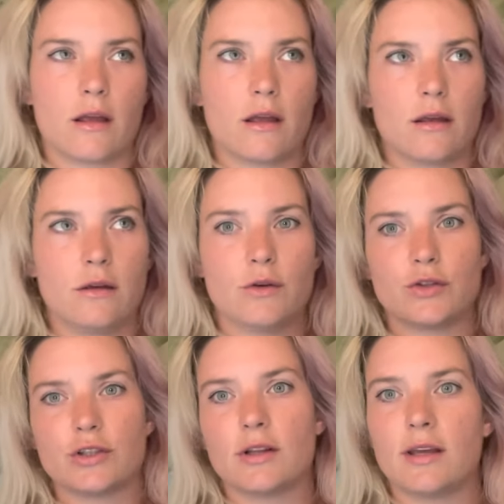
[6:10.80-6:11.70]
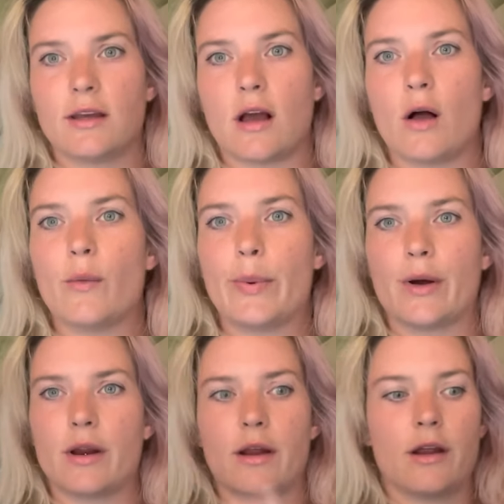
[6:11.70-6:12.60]
Usually I'll put
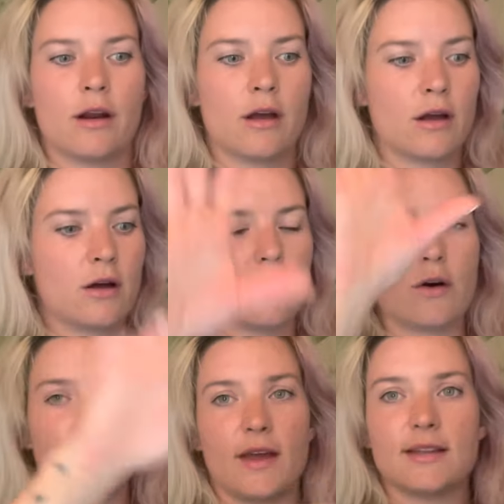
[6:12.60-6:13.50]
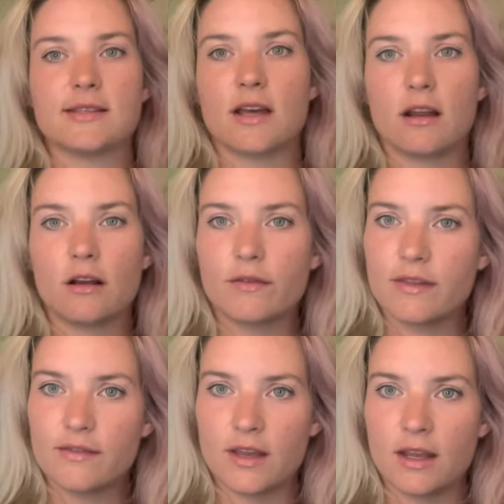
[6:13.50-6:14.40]
it on that side of
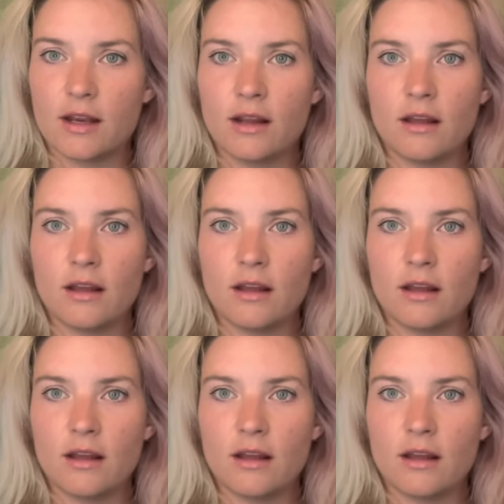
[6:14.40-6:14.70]
the van